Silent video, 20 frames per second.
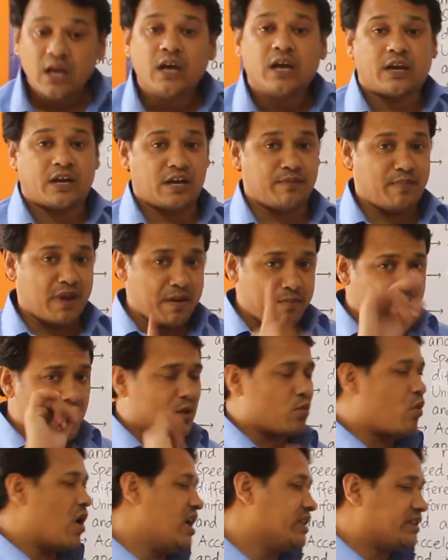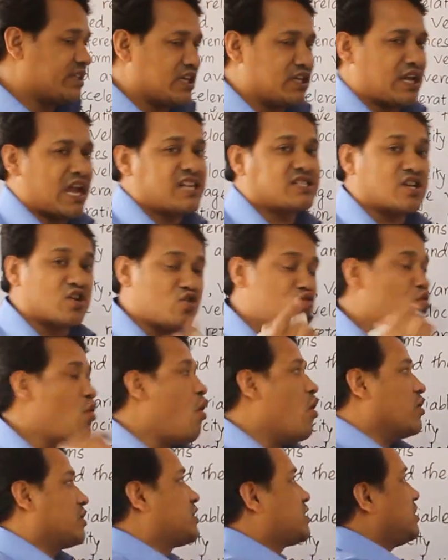Remember one thing, as a
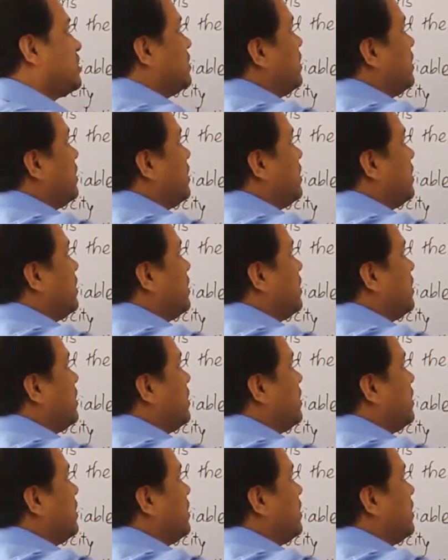note,